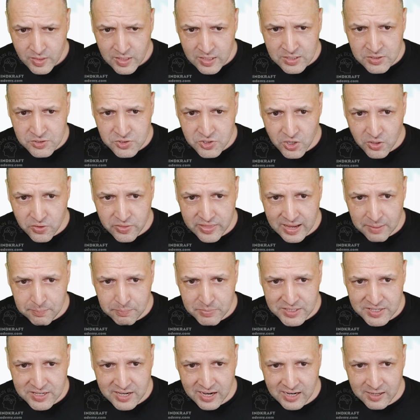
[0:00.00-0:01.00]
And so that
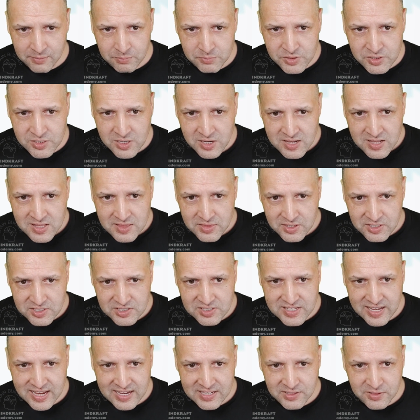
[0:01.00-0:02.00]
becomes the
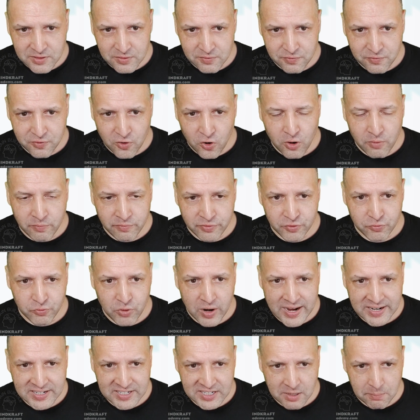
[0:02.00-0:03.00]
standard form for
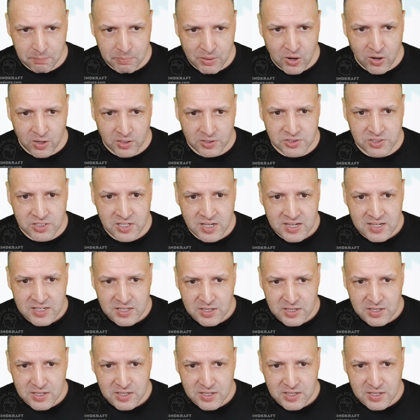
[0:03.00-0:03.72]
writing a box,